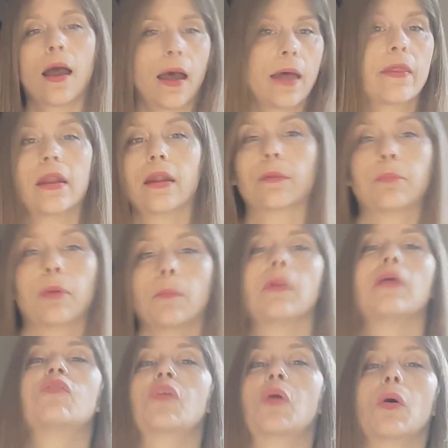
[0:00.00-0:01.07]
And then I
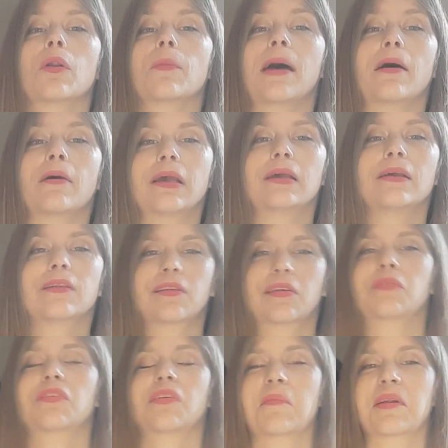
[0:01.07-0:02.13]
promptly forgot about it
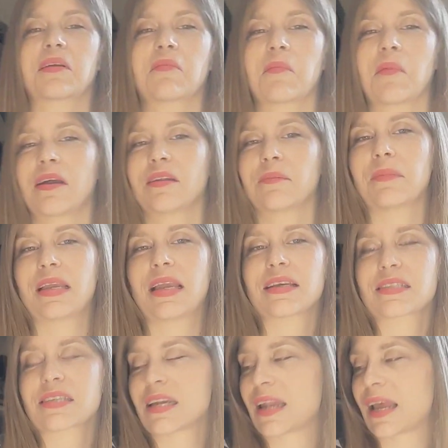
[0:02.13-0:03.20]
until somebody reminded me
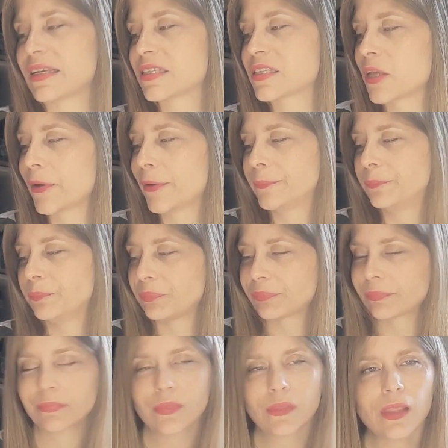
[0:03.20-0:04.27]
yesterday. So
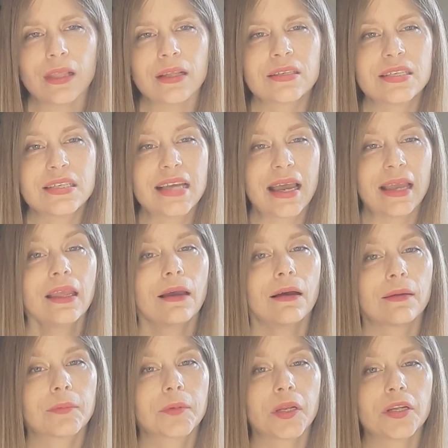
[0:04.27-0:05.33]
today
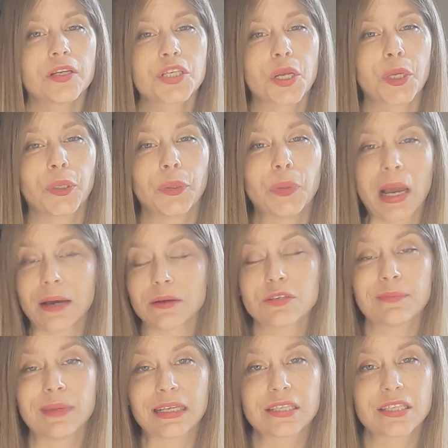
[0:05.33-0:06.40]
I'm going to show you how
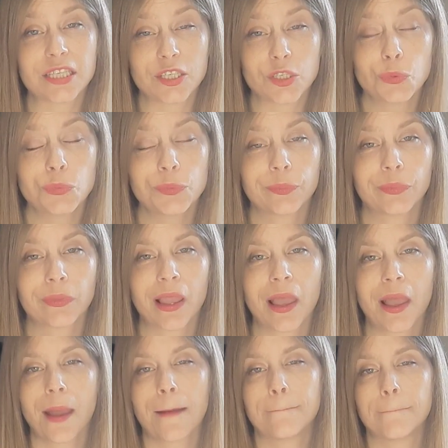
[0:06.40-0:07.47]
to make a sigil,
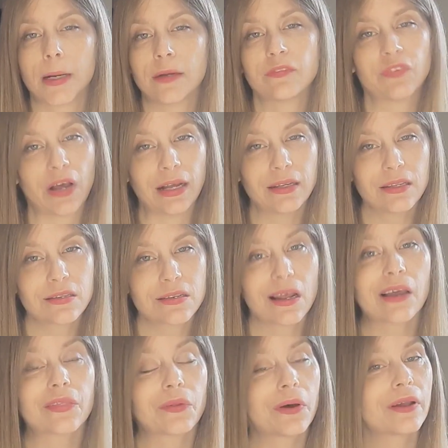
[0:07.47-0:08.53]
but first
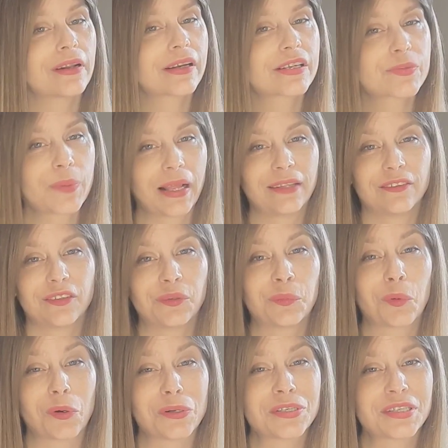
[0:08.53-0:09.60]
I thought I'd explain to you
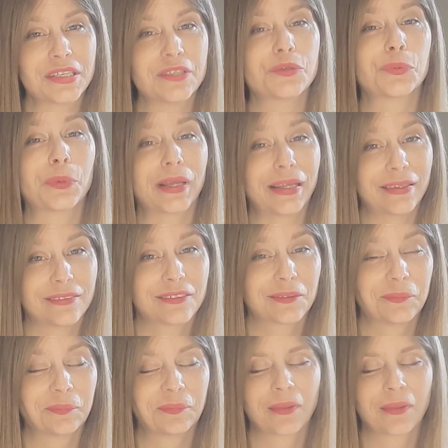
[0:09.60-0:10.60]
what a sigil is.